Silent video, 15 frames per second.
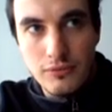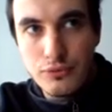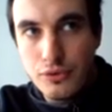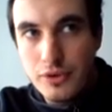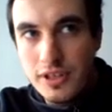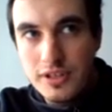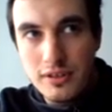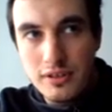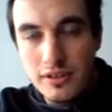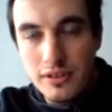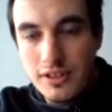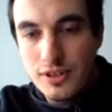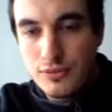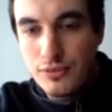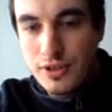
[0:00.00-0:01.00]

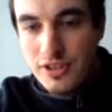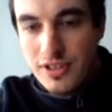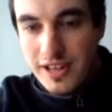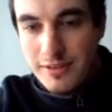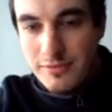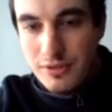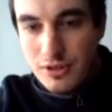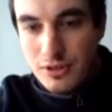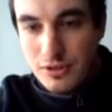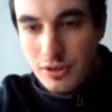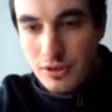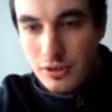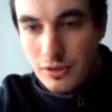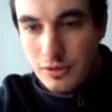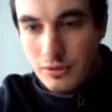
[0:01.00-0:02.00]
three times
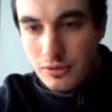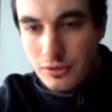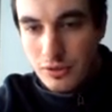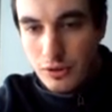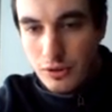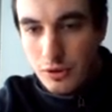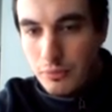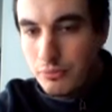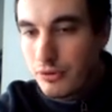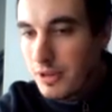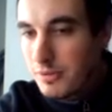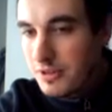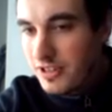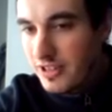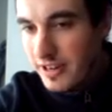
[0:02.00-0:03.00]
a
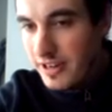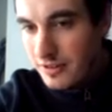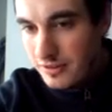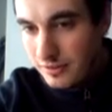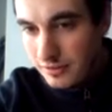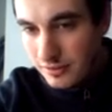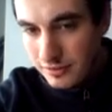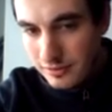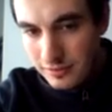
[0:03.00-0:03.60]
prime ideal.